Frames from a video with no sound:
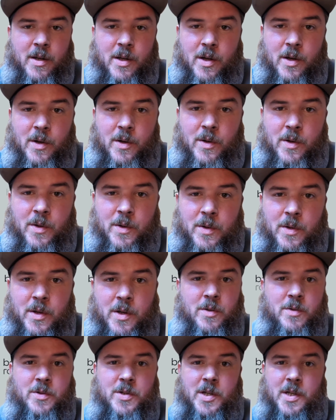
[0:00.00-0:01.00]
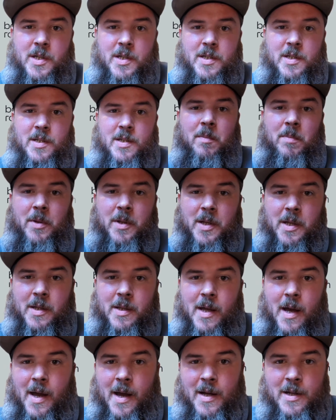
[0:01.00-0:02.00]
code. You just complete
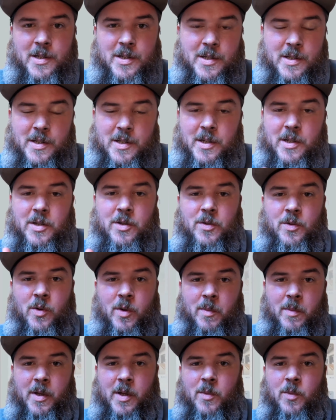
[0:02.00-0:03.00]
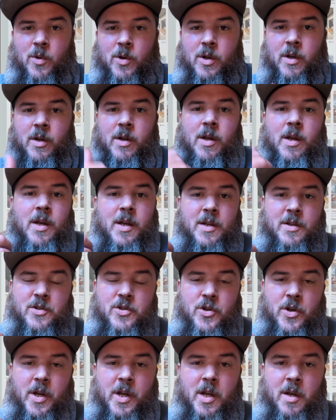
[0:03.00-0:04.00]
the actions like you normally would in
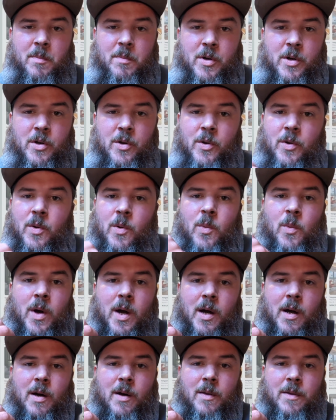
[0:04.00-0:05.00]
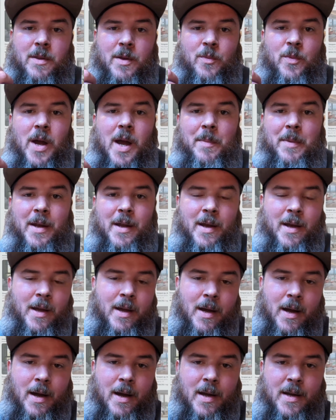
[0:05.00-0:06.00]
training mode while the Rabbit
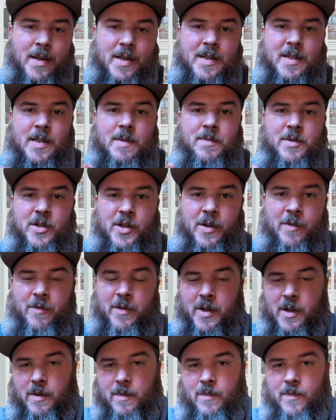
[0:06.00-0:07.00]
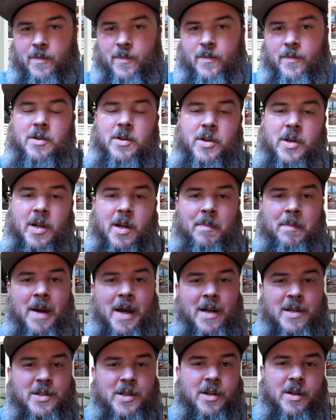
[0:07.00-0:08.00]
AI is observing. So you could
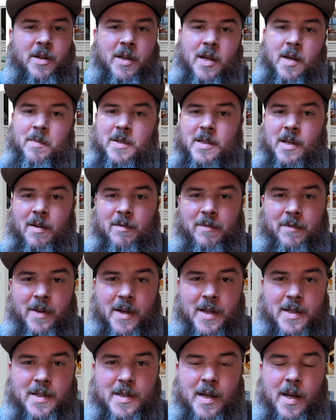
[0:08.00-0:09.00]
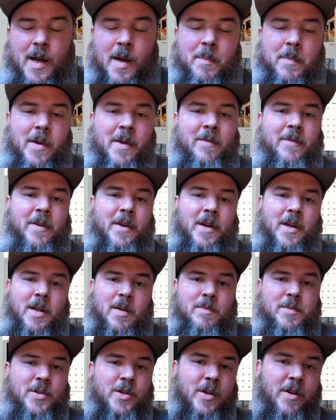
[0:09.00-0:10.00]
imagine on the Amazon Flex app, if it could
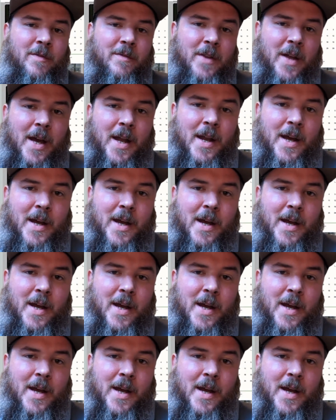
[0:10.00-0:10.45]
observe that